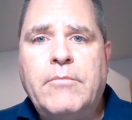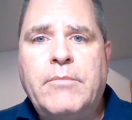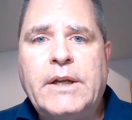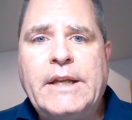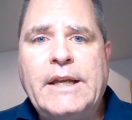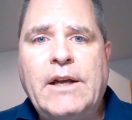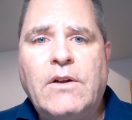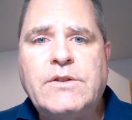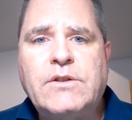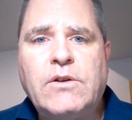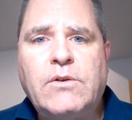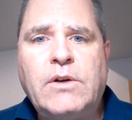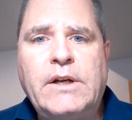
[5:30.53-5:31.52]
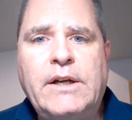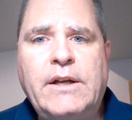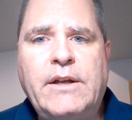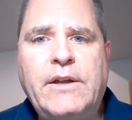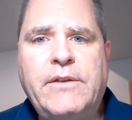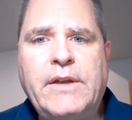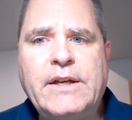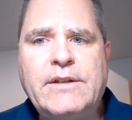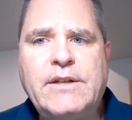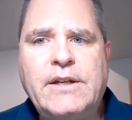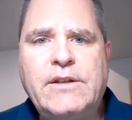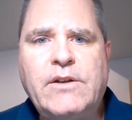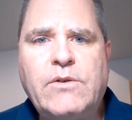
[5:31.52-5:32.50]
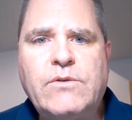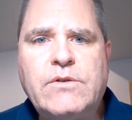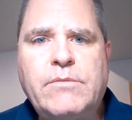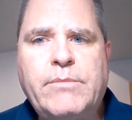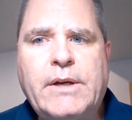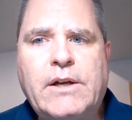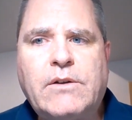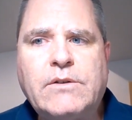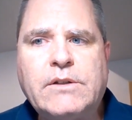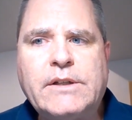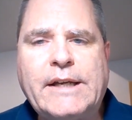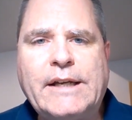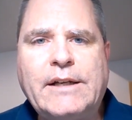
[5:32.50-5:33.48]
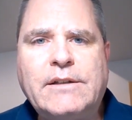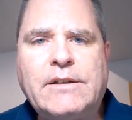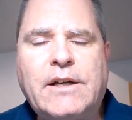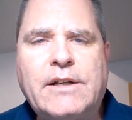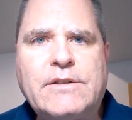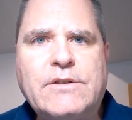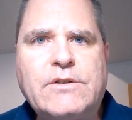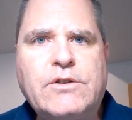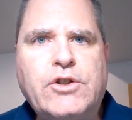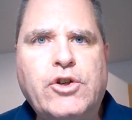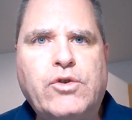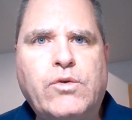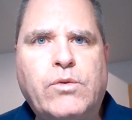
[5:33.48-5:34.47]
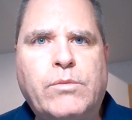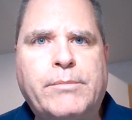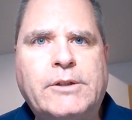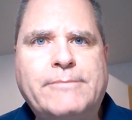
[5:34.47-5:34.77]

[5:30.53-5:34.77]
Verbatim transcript: But he also thinks he knows about King Tut's tomb.